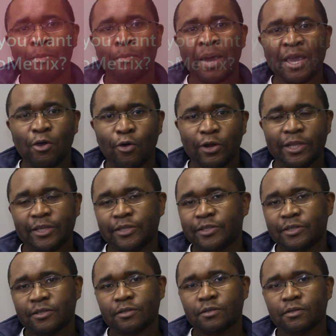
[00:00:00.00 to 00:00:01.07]
My
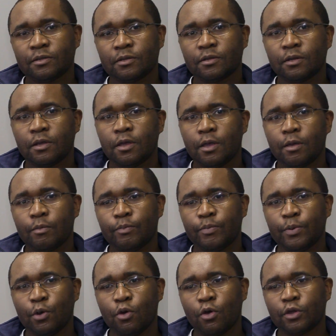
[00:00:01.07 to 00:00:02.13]
colleagues,
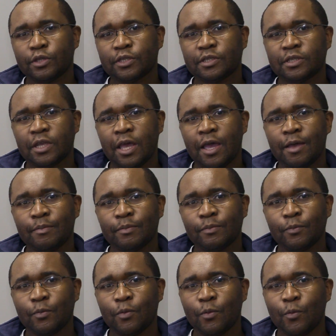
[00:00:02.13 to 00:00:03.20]
because
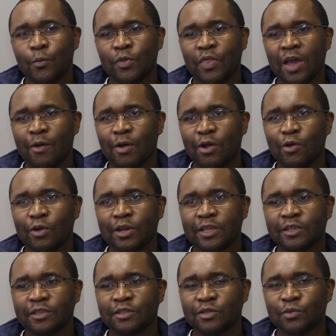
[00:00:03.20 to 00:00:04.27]
with our
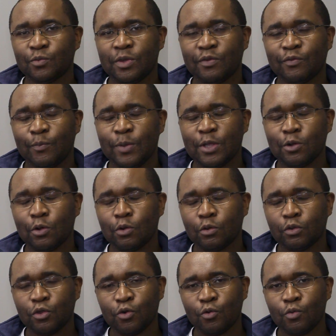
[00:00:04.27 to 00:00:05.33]
colleagues, we've been
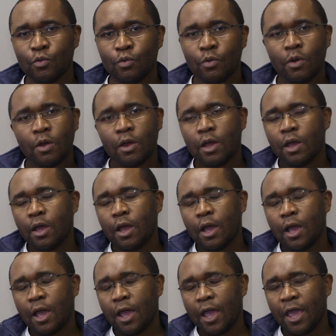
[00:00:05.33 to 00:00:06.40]
through
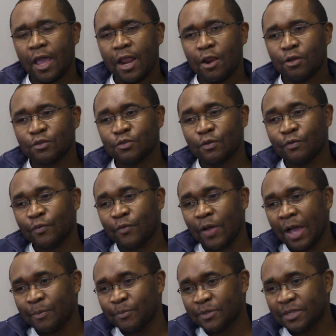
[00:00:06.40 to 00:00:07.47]
lots of
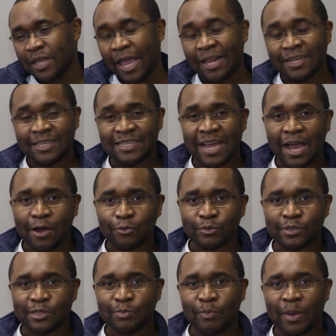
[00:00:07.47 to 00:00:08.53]
ups and
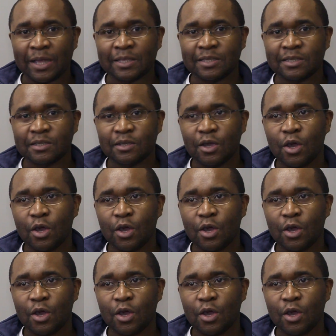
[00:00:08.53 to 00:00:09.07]
downs, but